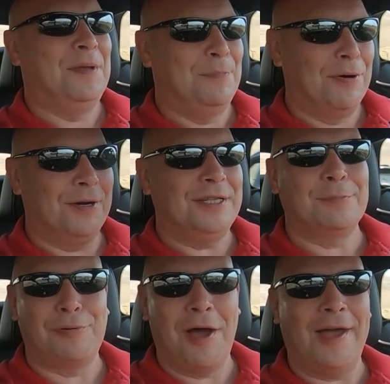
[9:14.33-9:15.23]
I'd be pretty
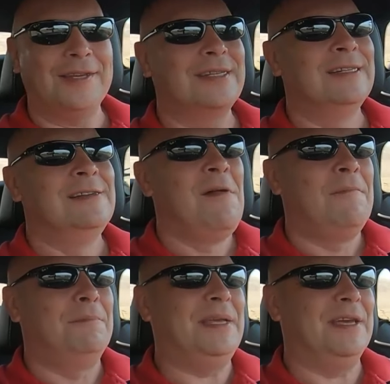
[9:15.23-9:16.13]
surprised
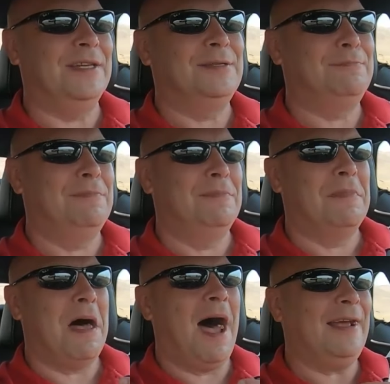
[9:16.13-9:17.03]
because
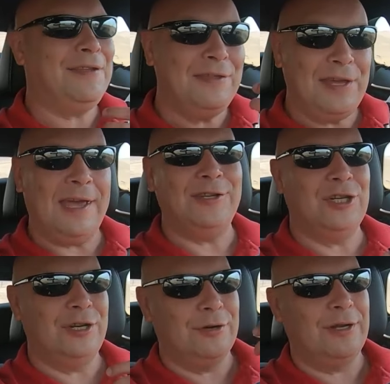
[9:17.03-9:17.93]
I think the
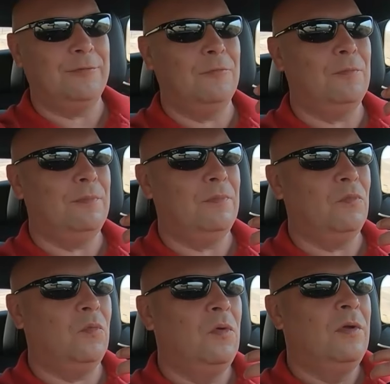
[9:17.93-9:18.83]
engineering
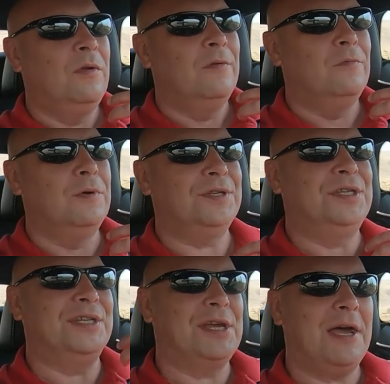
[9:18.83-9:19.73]
was
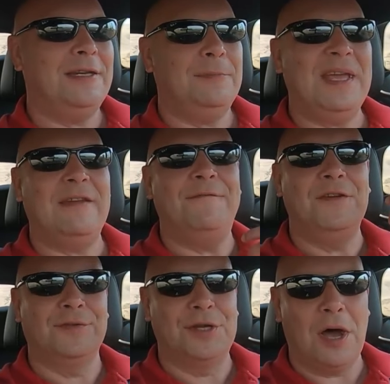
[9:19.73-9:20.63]
designed to make it
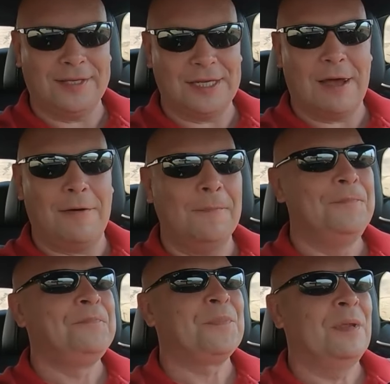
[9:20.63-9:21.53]
feel docile
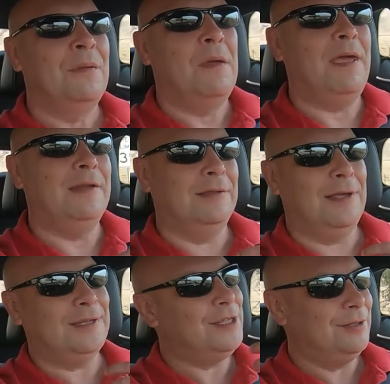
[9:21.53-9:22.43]

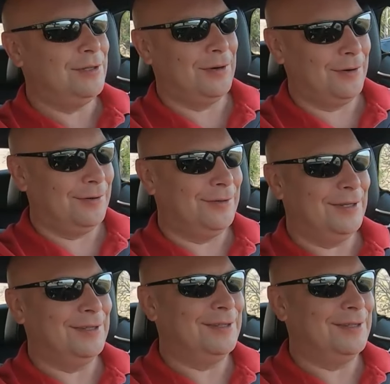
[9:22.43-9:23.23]
unless you turn